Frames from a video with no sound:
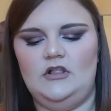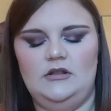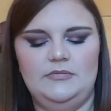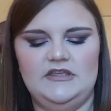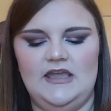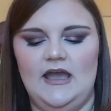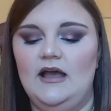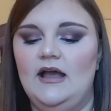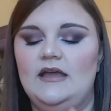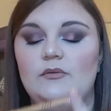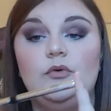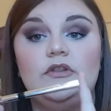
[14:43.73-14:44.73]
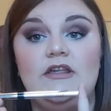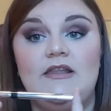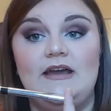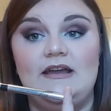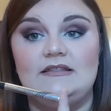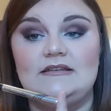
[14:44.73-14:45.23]
But yeah, I really
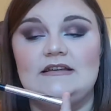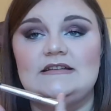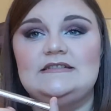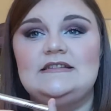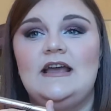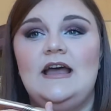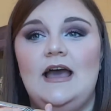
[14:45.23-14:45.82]
like this.